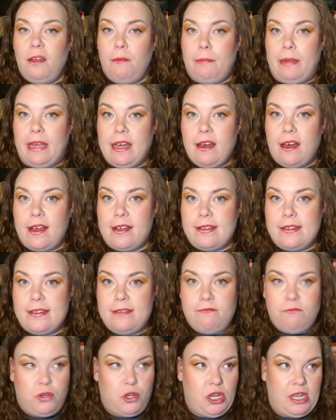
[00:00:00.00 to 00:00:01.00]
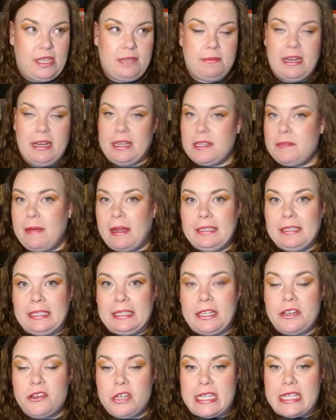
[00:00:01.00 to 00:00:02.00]
because she's been
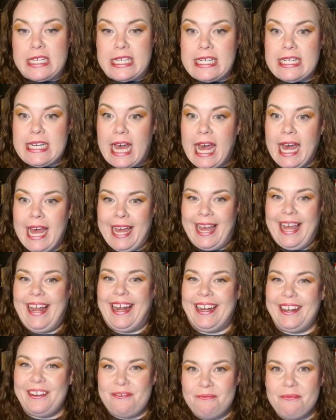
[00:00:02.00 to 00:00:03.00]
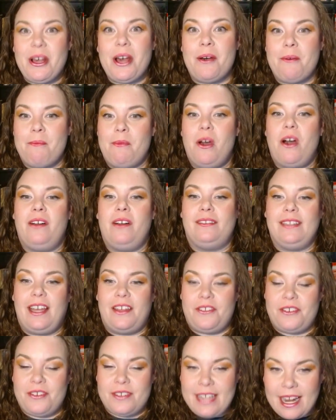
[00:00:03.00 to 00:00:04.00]
expecting that she's going to die on the
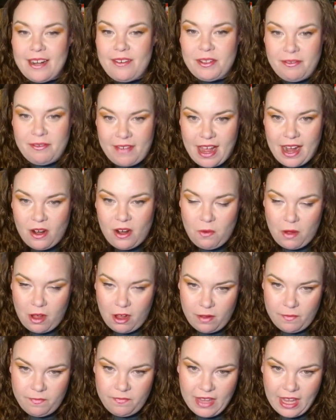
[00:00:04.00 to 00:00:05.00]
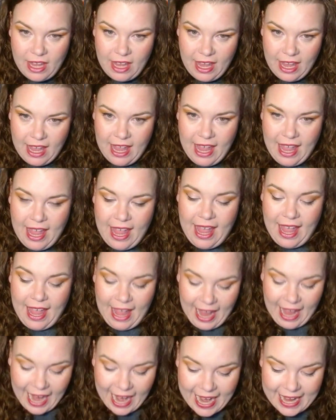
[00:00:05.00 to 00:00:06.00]
other side of the firewall.
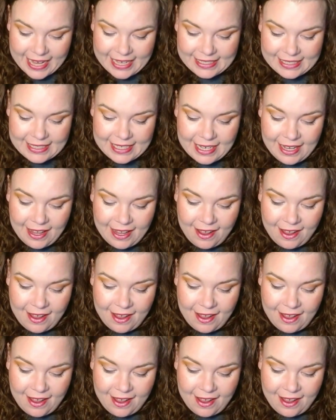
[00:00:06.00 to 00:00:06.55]
And